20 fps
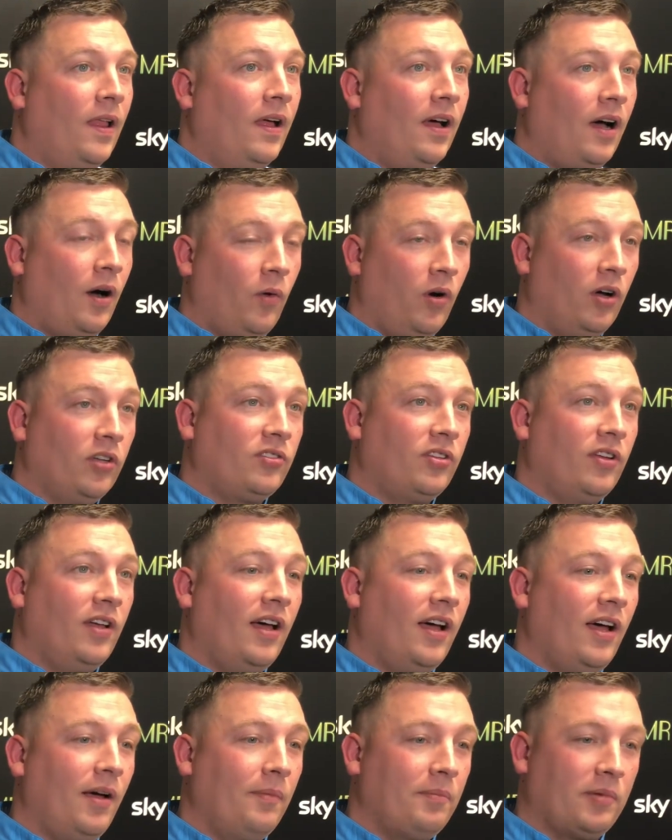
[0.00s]
I was,
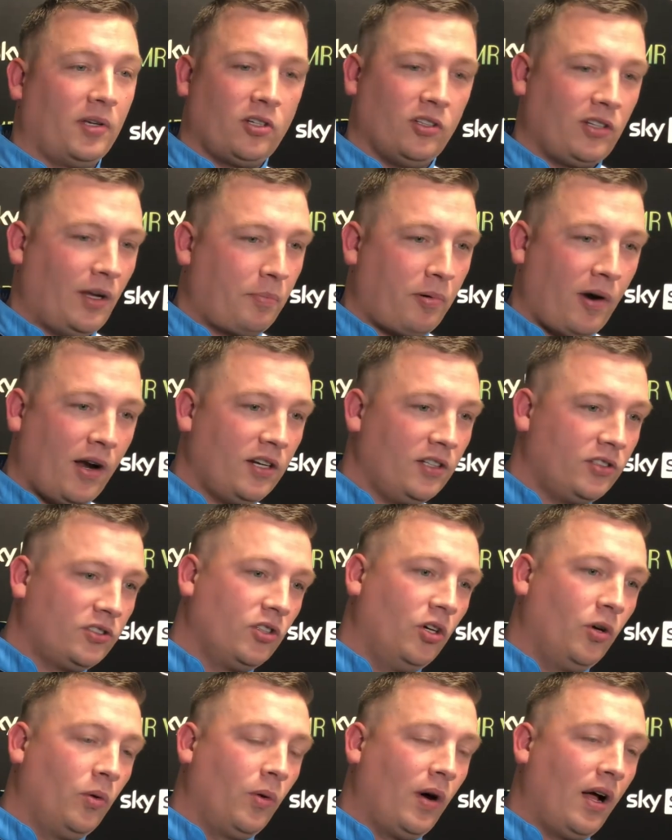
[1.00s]
because I practiced
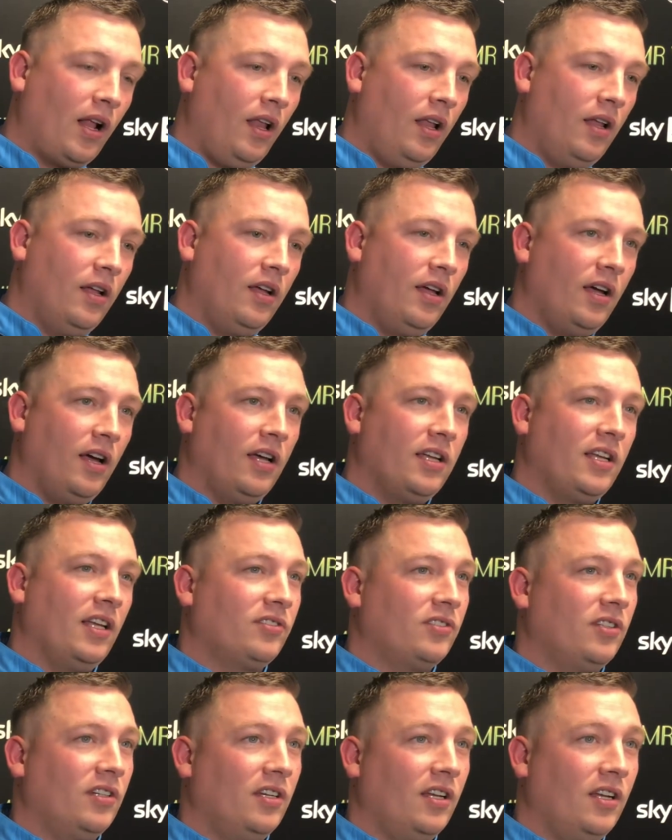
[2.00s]
so well
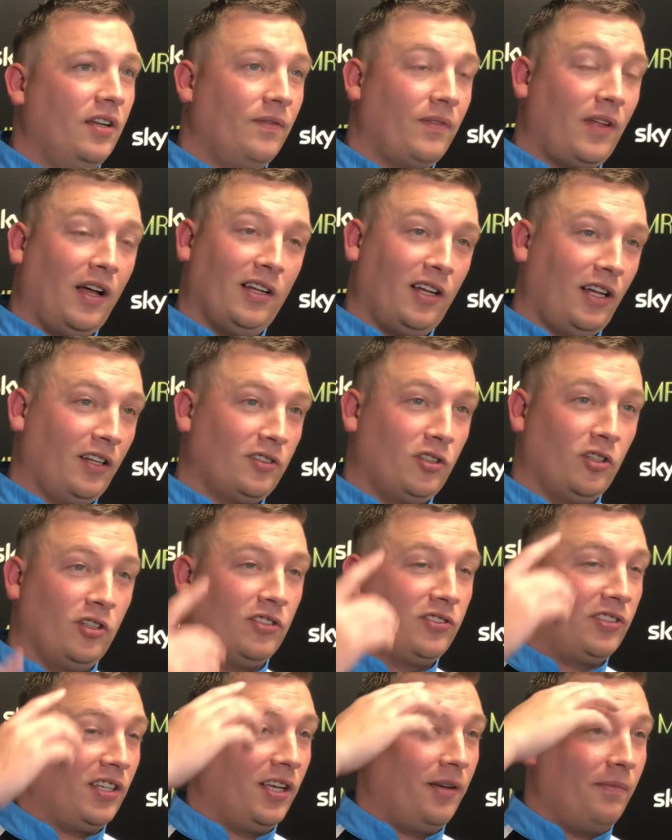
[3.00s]
yesterday. I've done
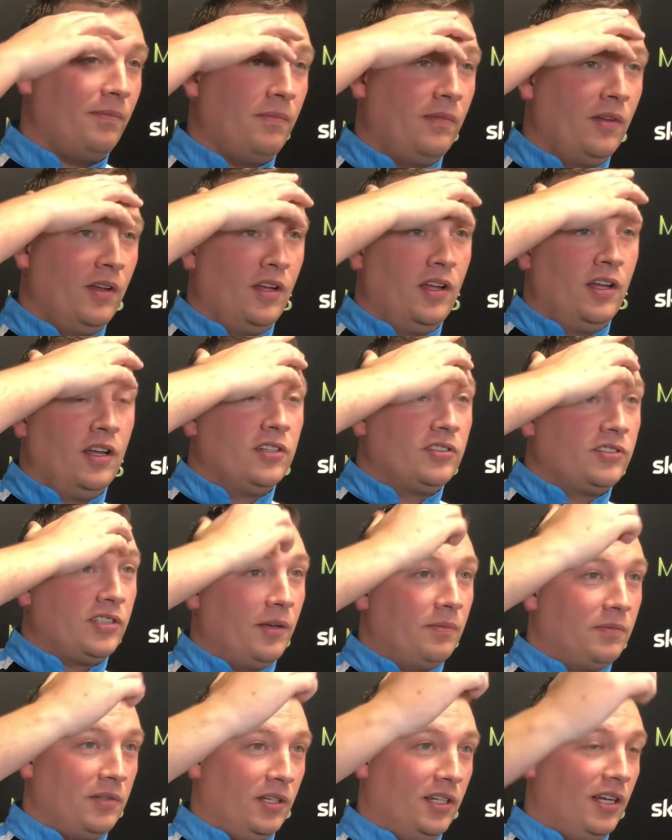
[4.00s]
the same
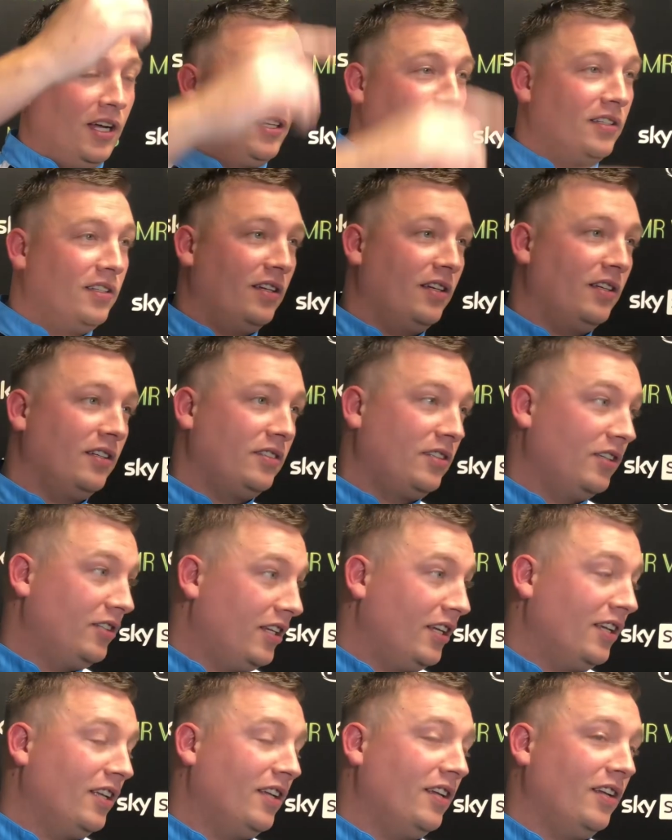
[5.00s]
tonight.
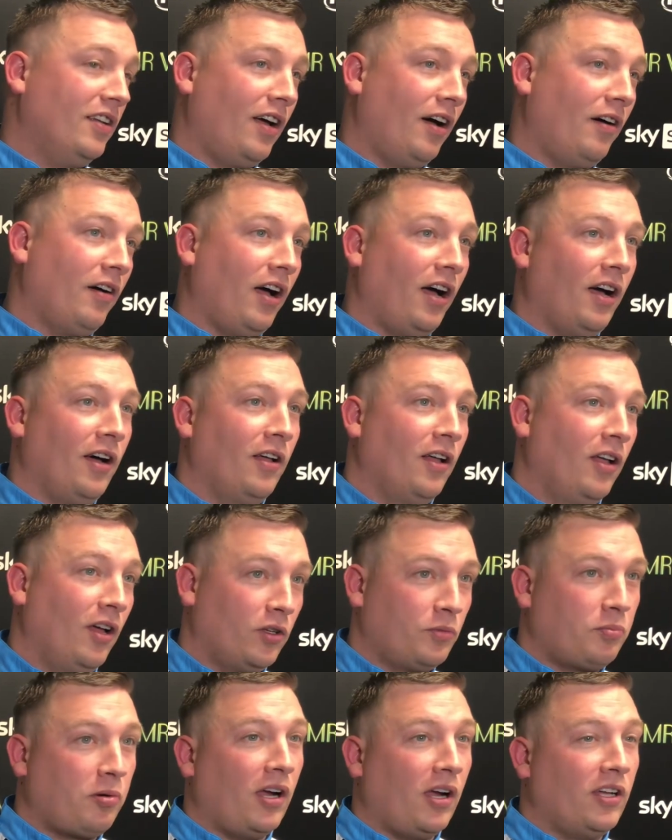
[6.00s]
Today I
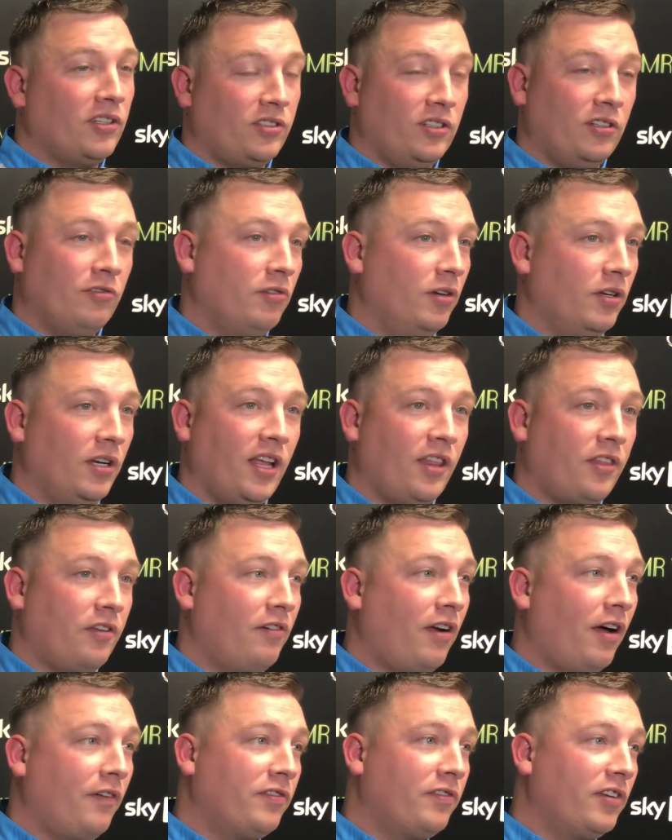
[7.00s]
was practicing with
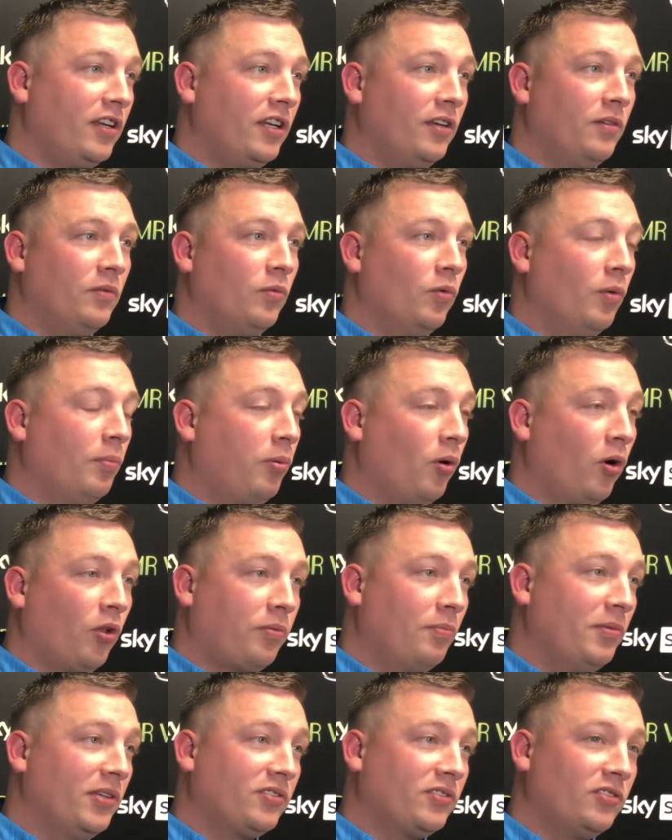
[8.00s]
Nathan Rafferty, and we
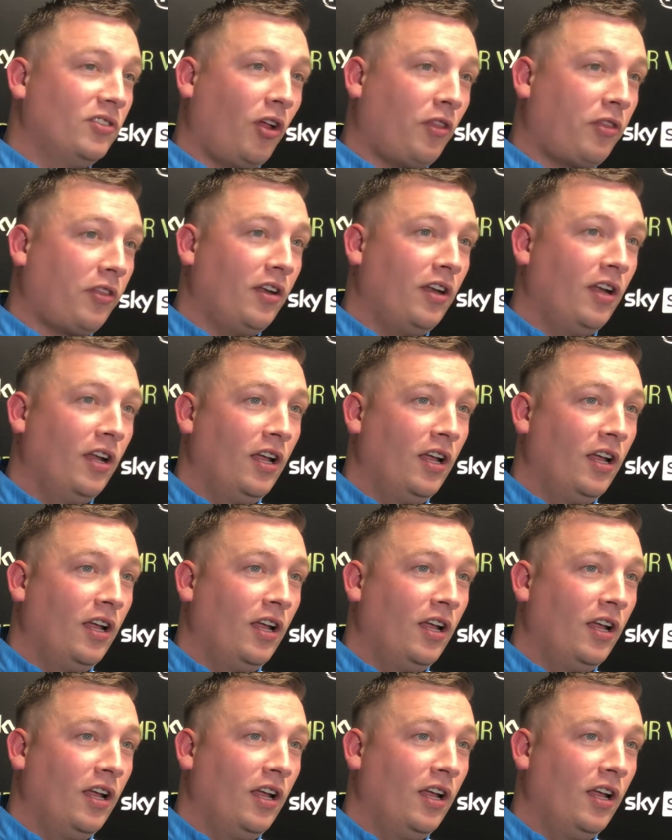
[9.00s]
both missed nothing.